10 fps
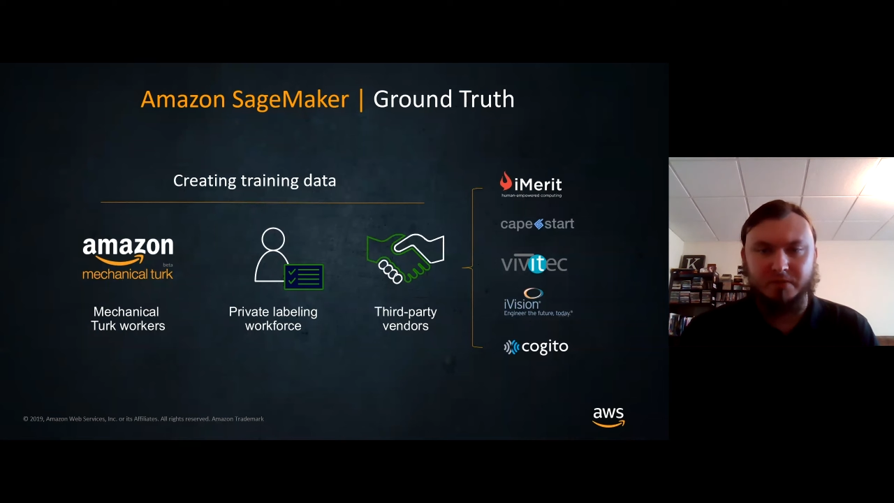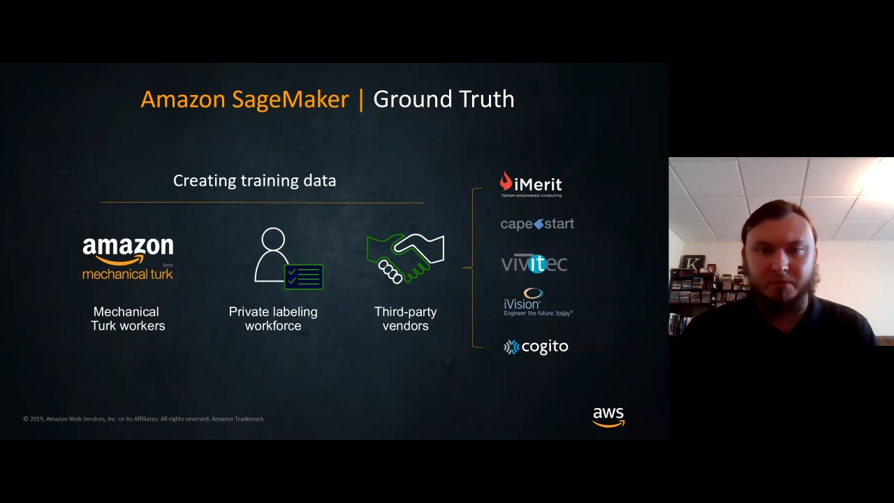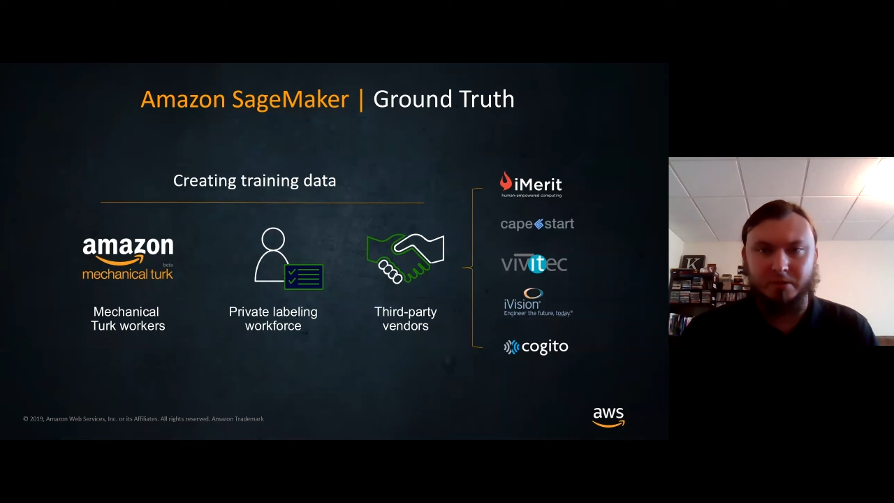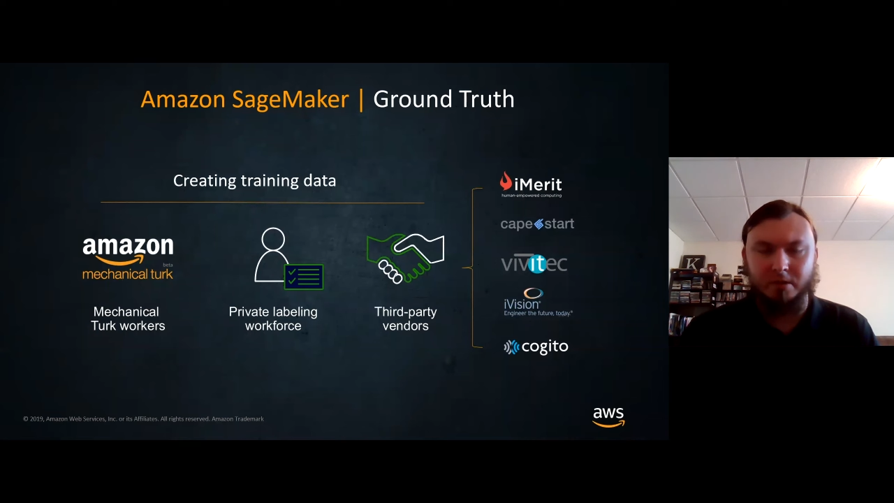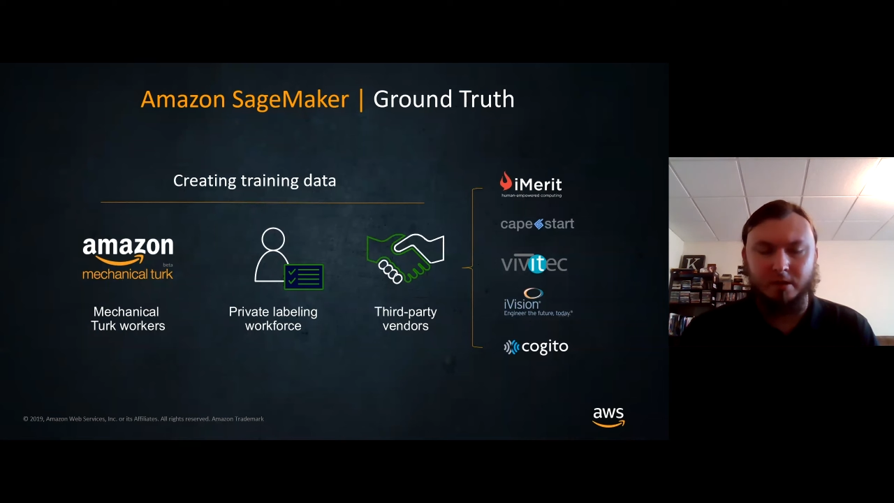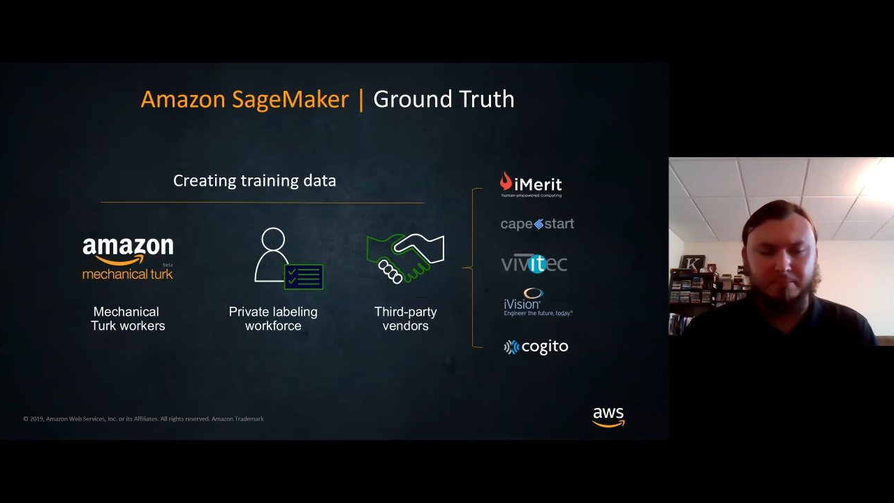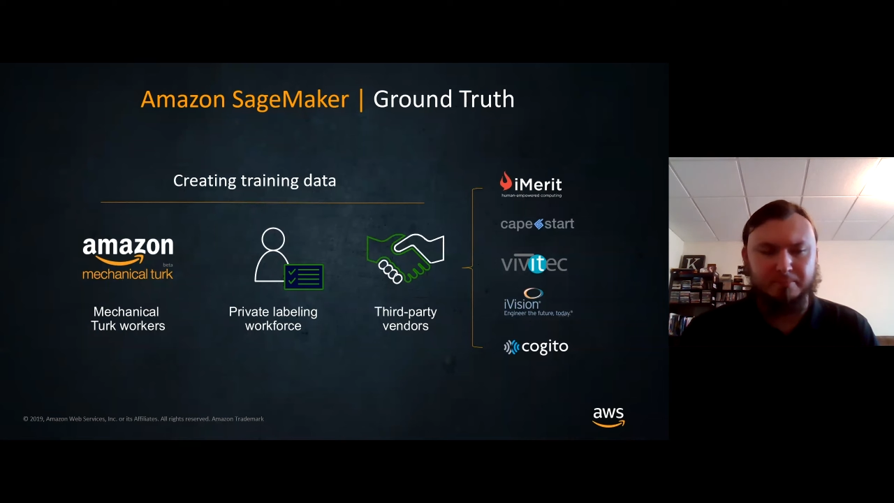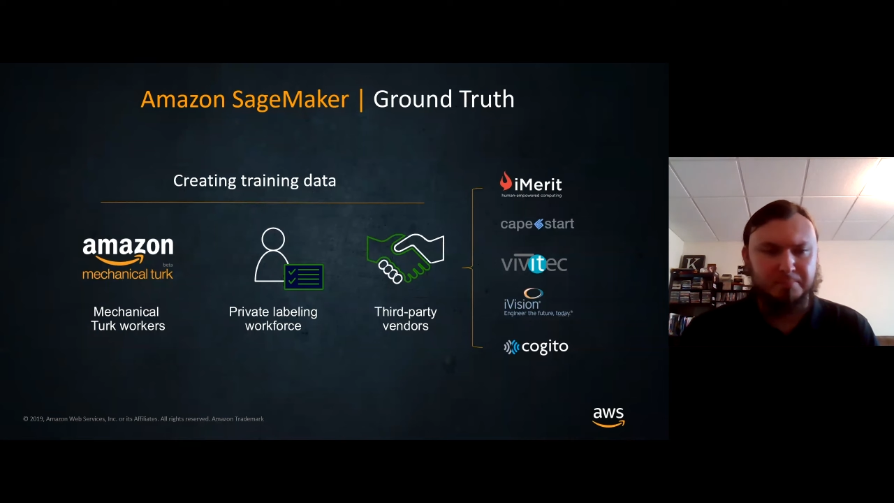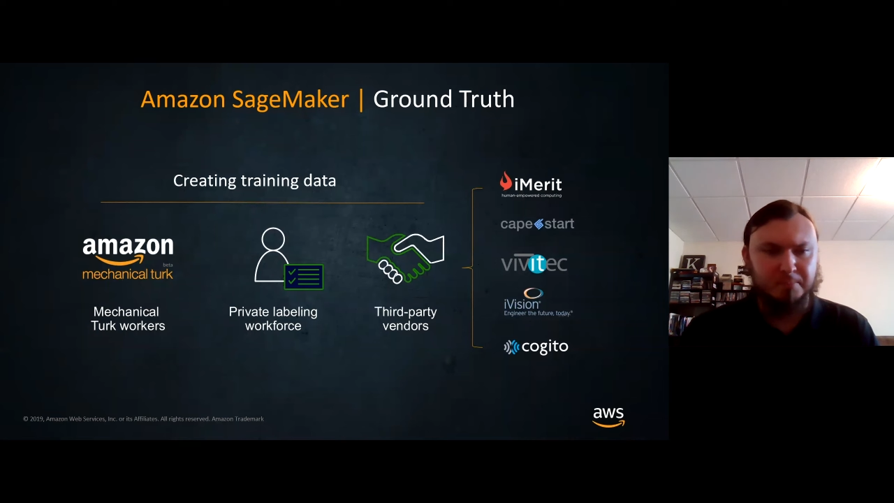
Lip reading: for